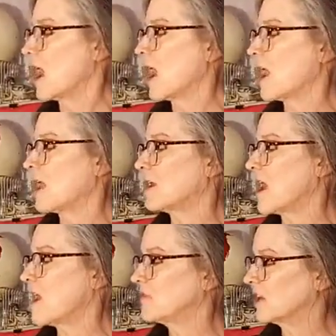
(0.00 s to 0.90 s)
and
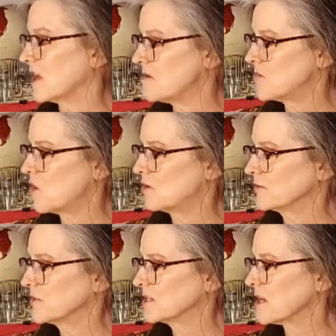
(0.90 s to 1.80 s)
have it come over
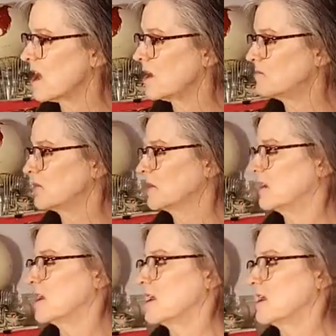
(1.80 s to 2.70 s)
the top
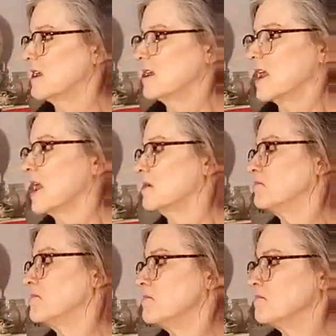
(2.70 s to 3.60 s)
and
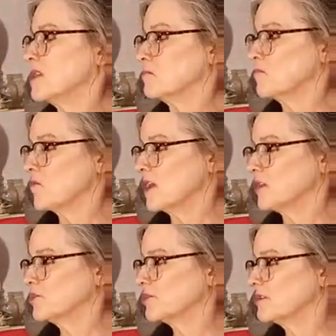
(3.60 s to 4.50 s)
be a
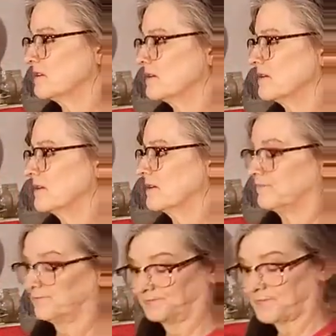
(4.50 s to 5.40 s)
bridge.
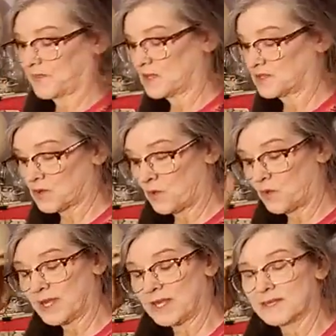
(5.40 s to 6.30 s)
So we
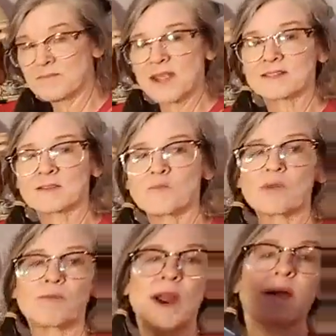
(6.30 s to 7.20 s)
need to make some more
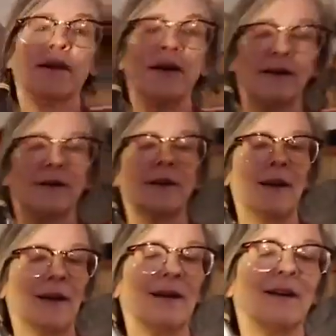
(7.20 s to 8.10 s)
brown.
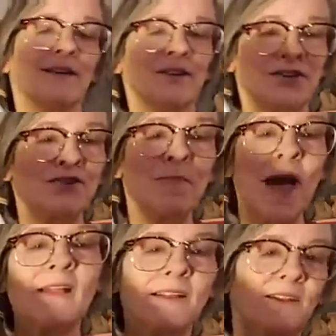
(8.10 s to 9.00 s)
Does your
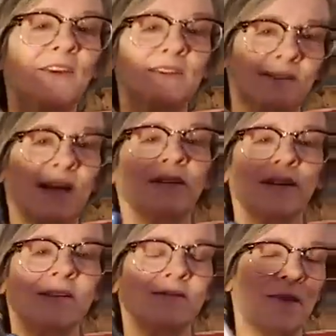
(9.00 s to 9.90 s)
palette look as
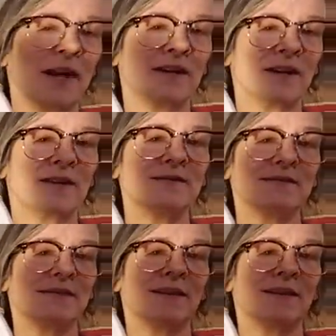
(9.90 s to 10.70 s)
ugly as mine does?